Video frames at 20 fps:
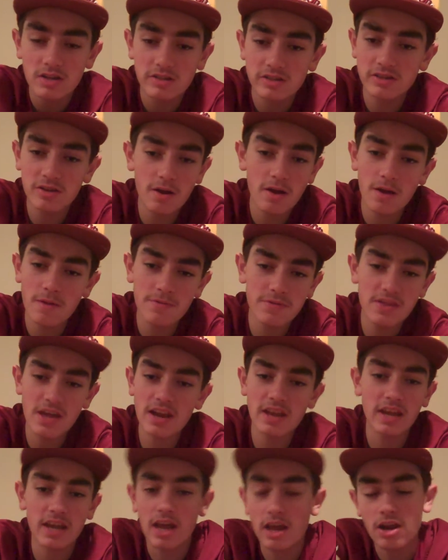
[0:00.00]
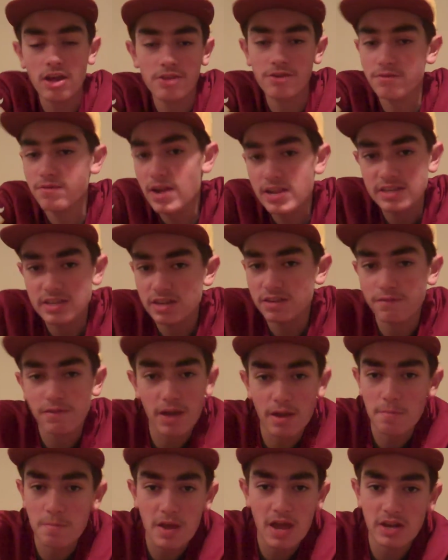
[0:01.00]
So then again, other Redskin
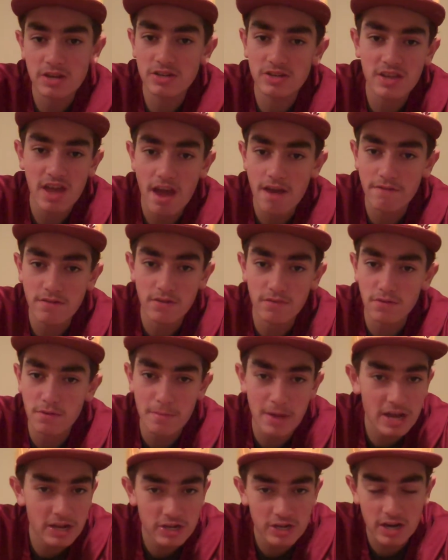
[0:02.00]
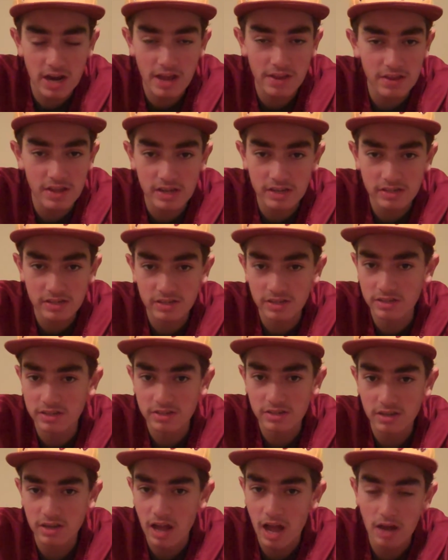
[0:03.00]
fan pages have information on this
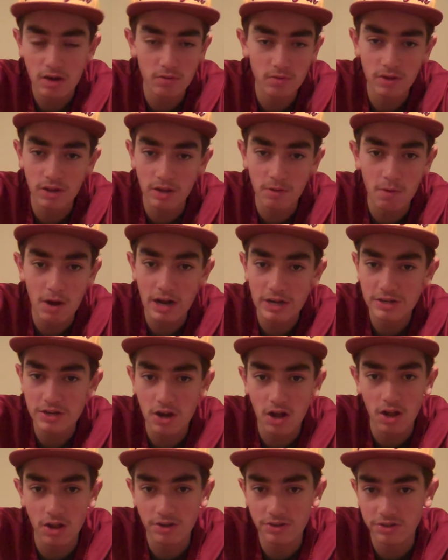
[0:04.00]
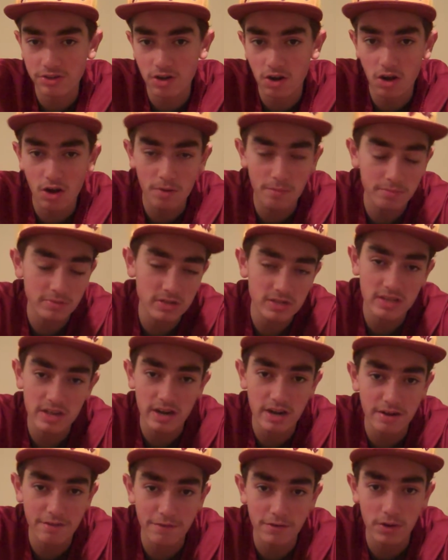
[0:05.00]
because I don't really watch college at all. I'm just
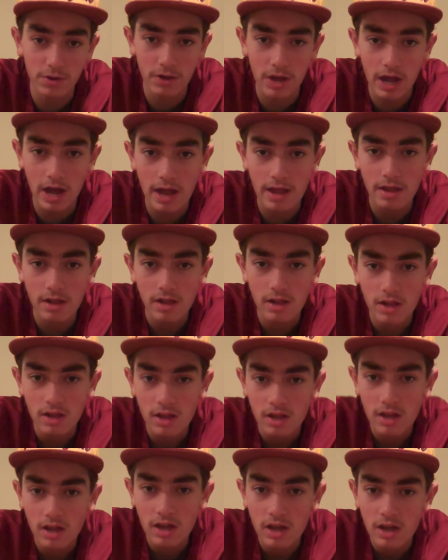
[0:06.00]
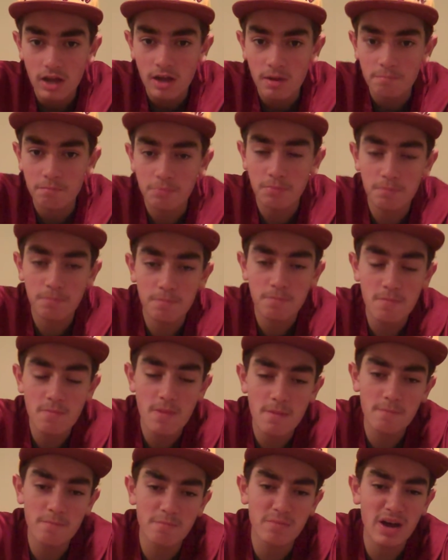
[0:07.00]
an NFL guy.
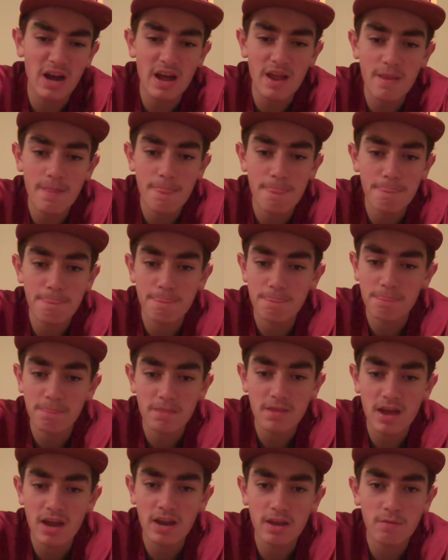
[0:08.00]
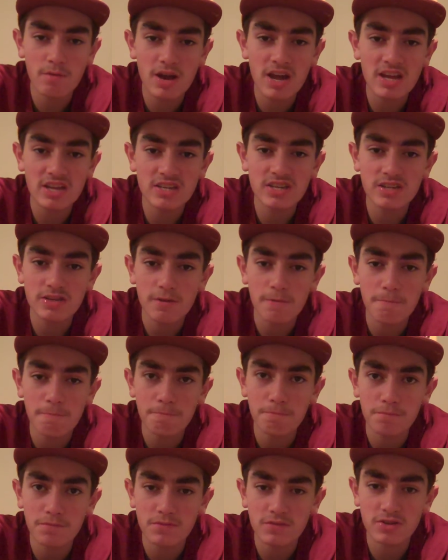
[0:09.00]
But anyways,
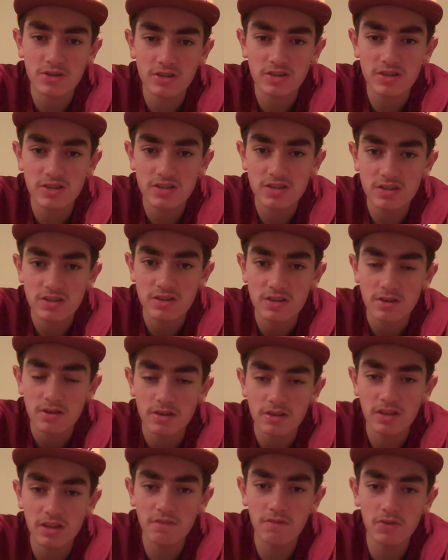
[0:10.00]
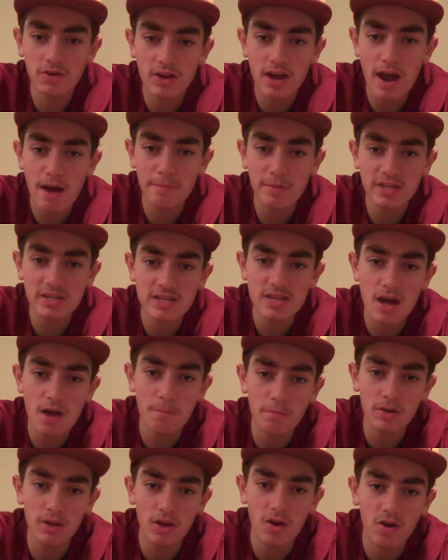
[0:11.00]
just leave your comments
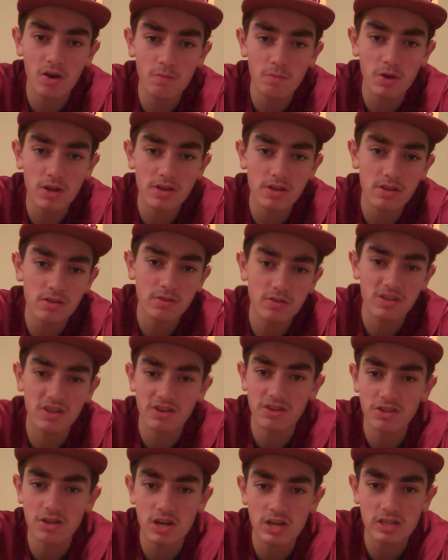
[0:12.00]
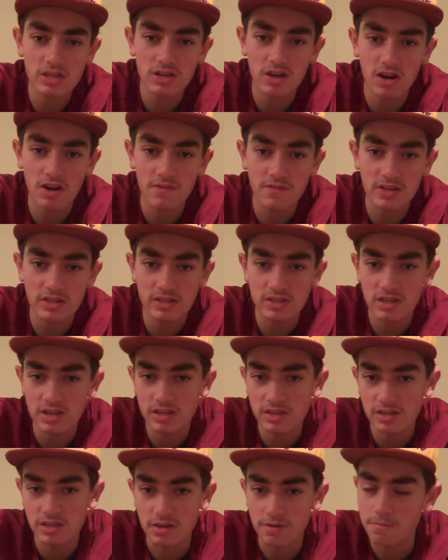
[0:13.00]
down below on what your thoughts are of this
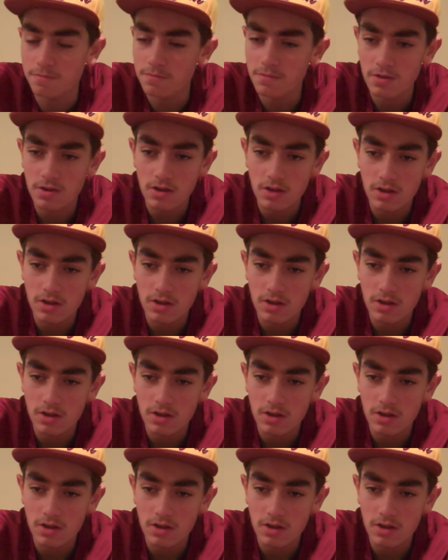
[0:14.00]
season.